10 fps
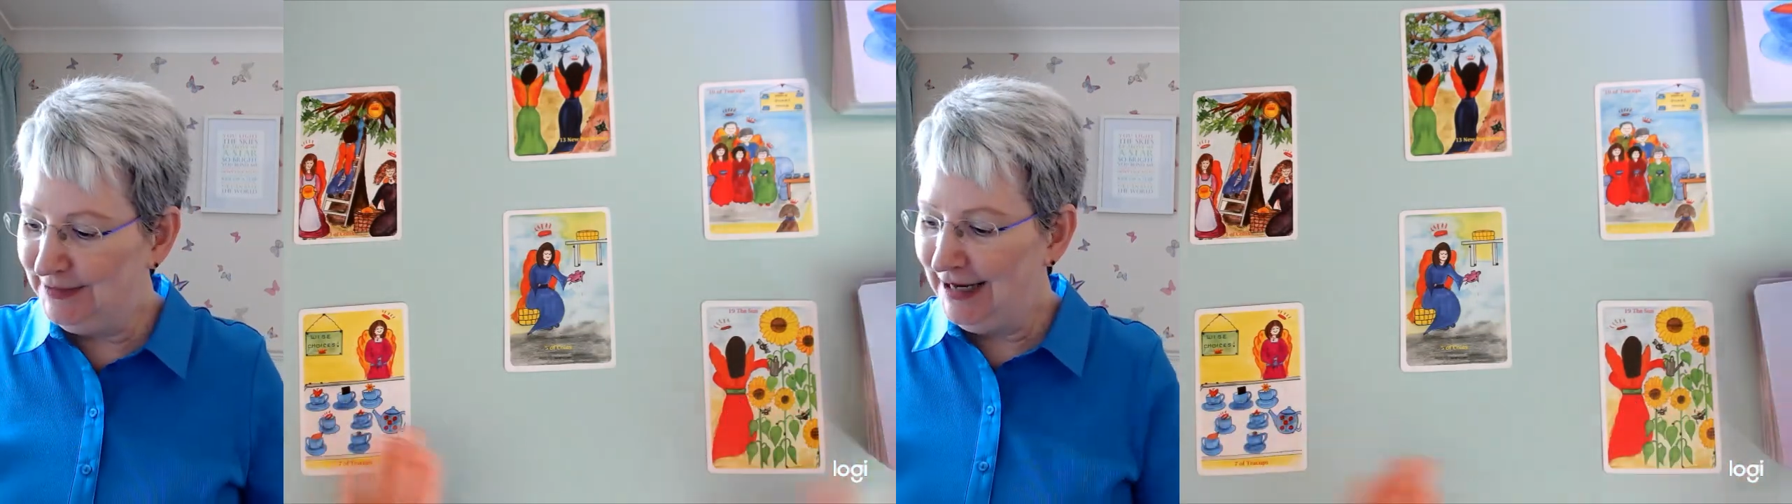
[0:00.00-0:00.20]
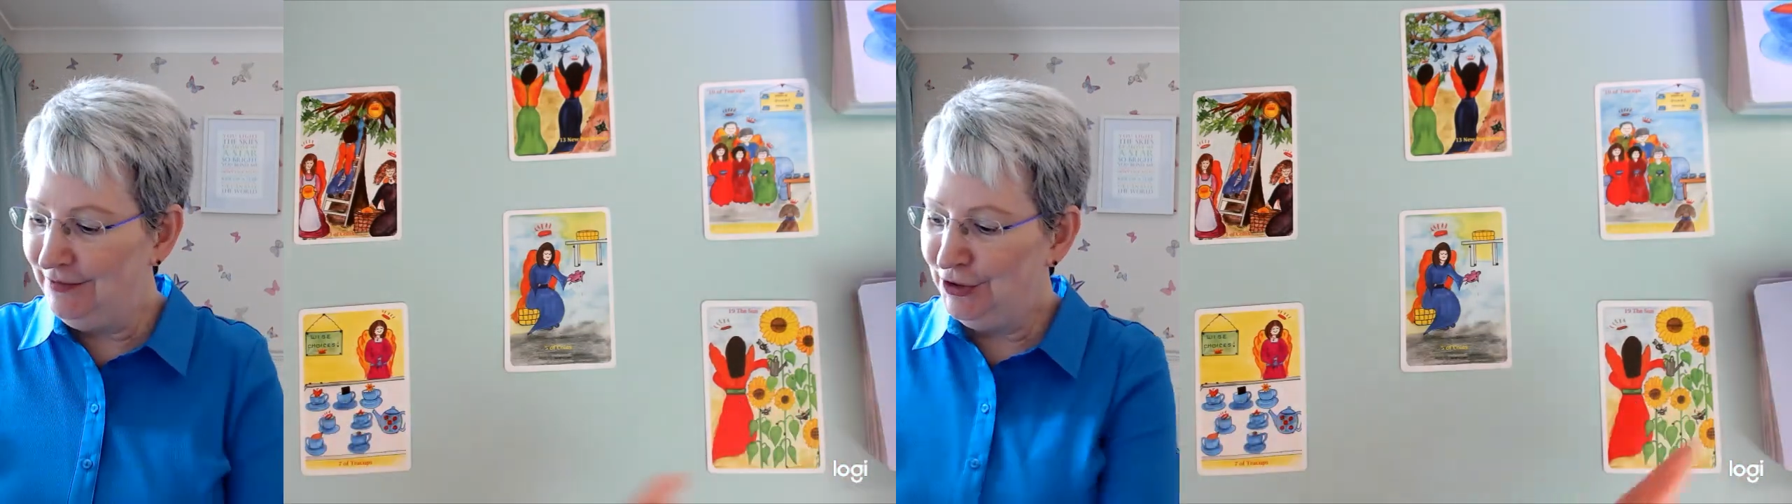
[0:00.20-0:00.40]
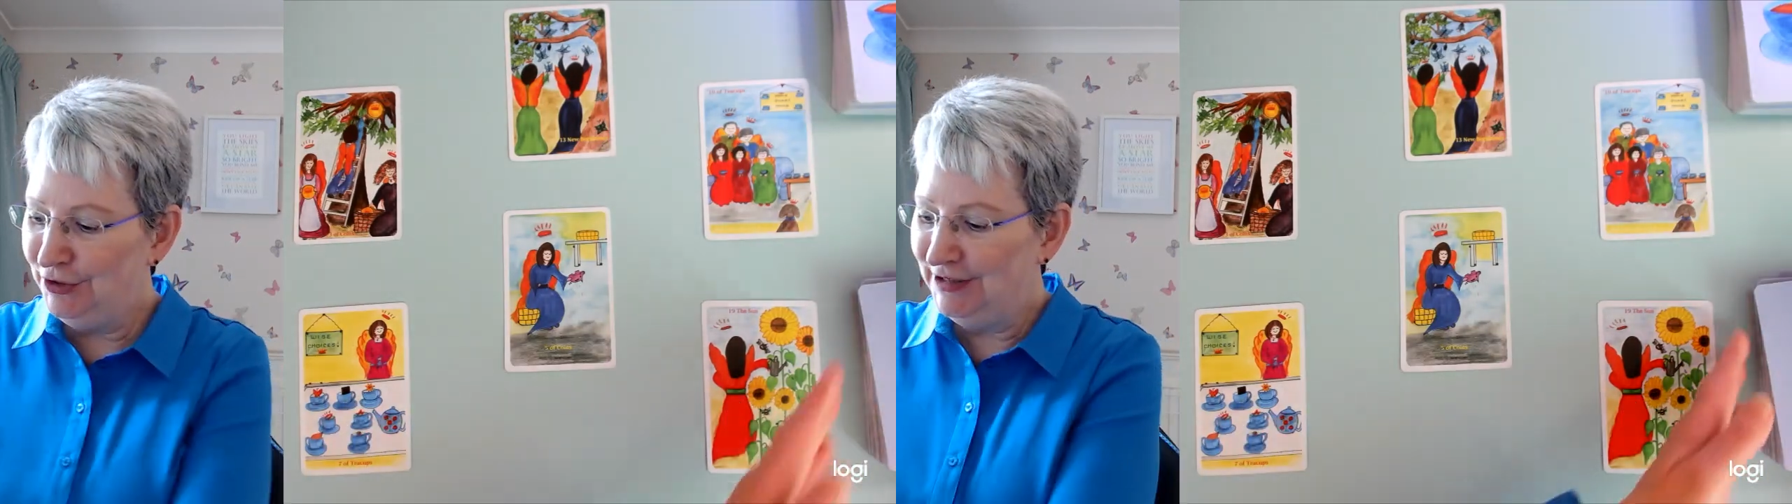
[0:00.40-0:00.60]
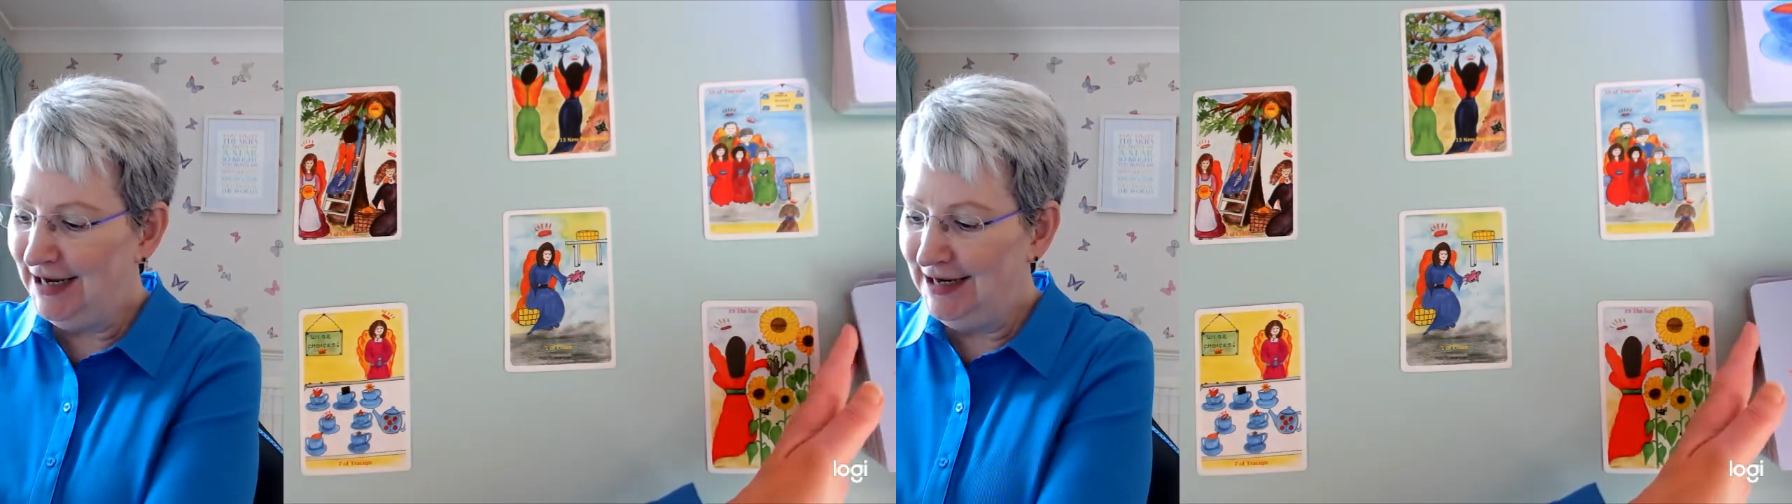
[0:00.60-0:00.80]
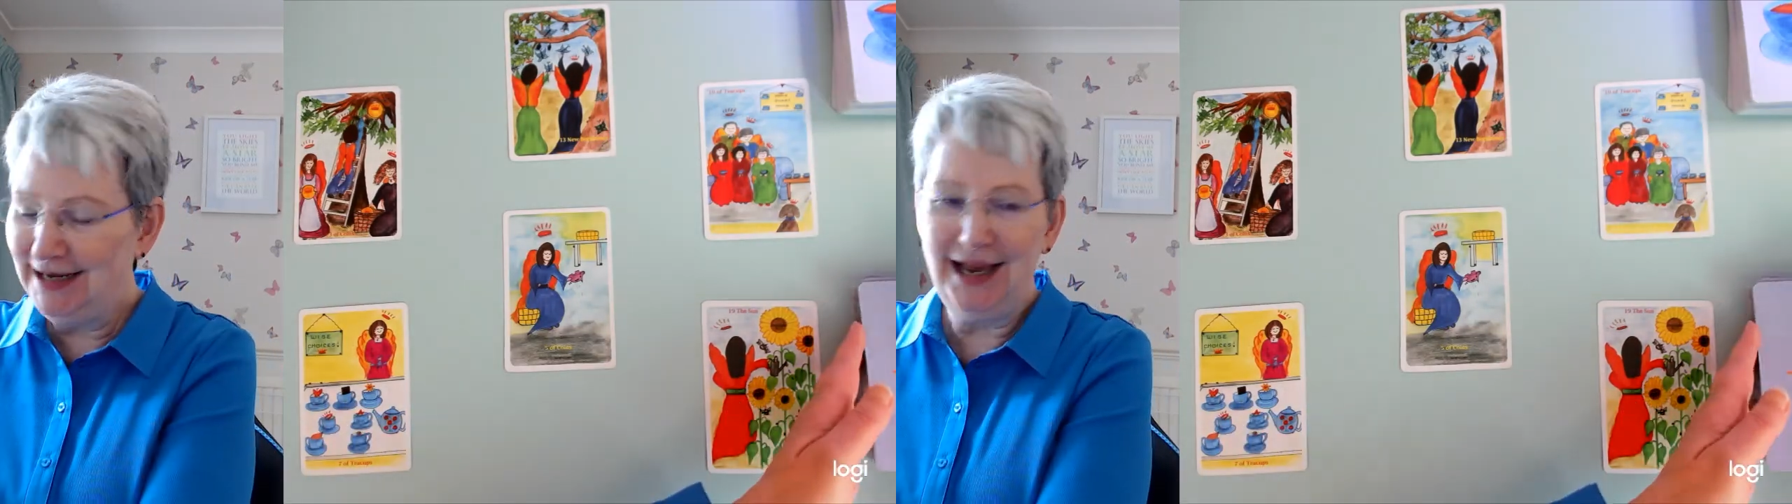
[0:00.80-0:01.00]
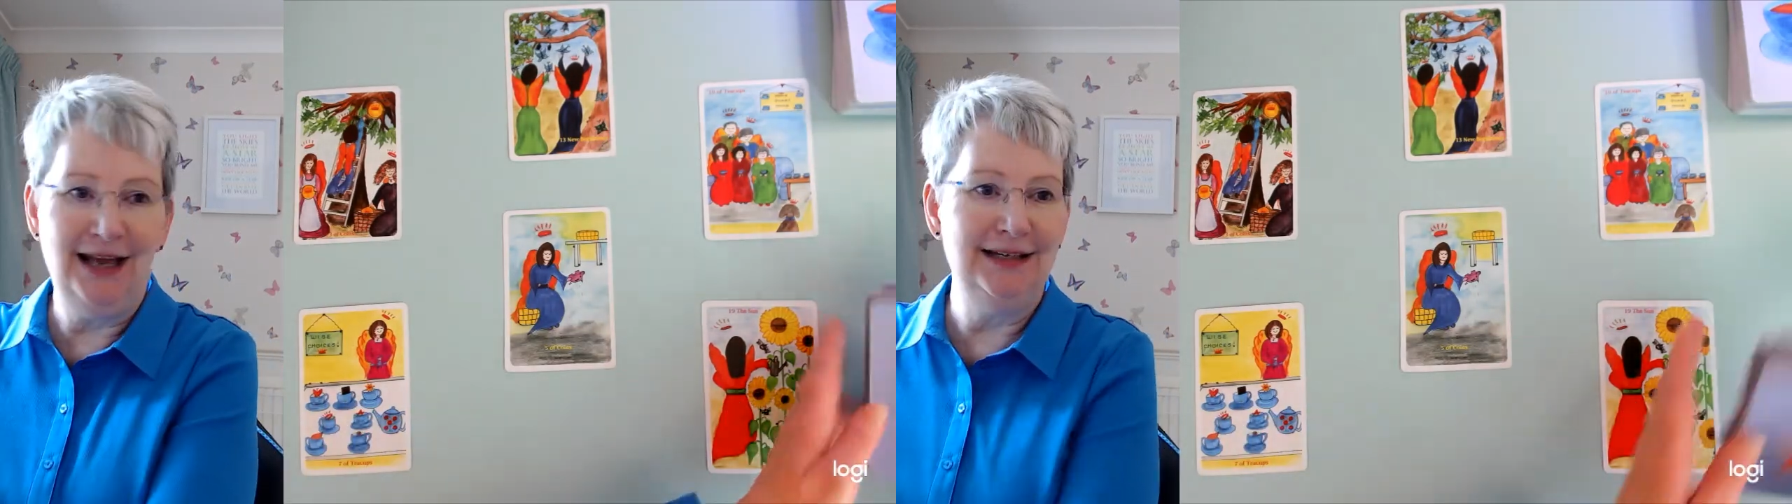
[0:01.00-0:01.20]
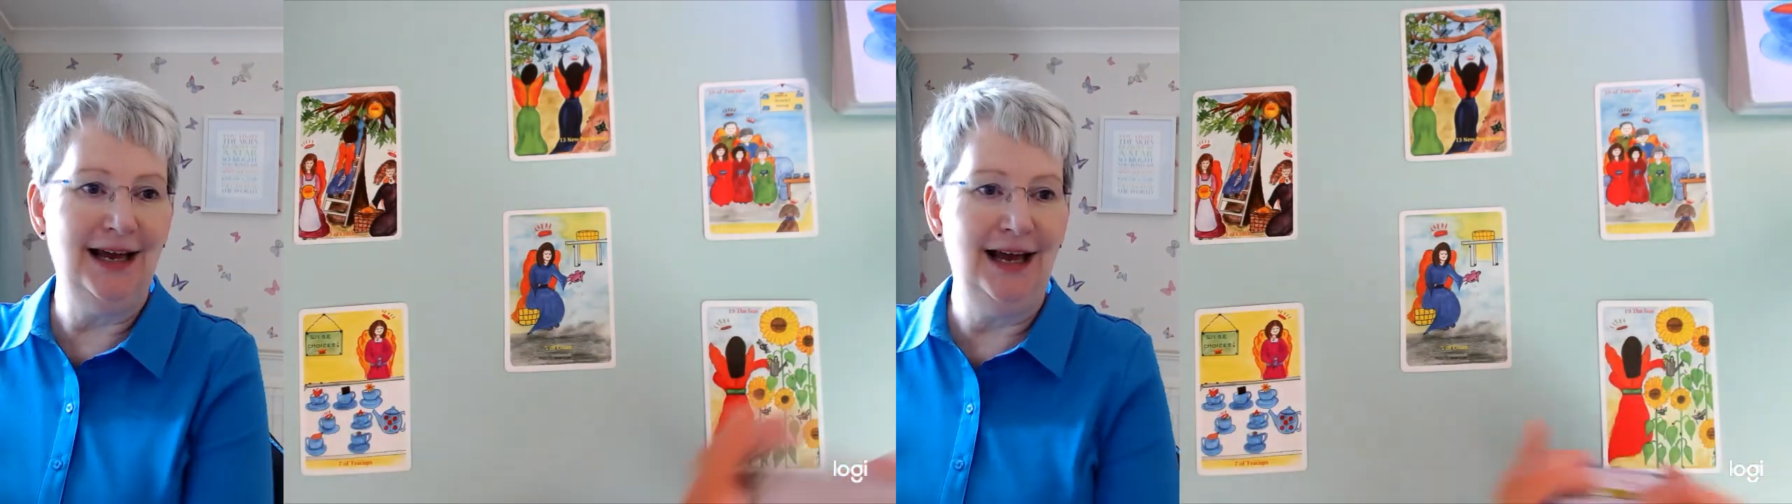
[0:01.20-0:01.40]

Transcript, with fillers: tarot deck and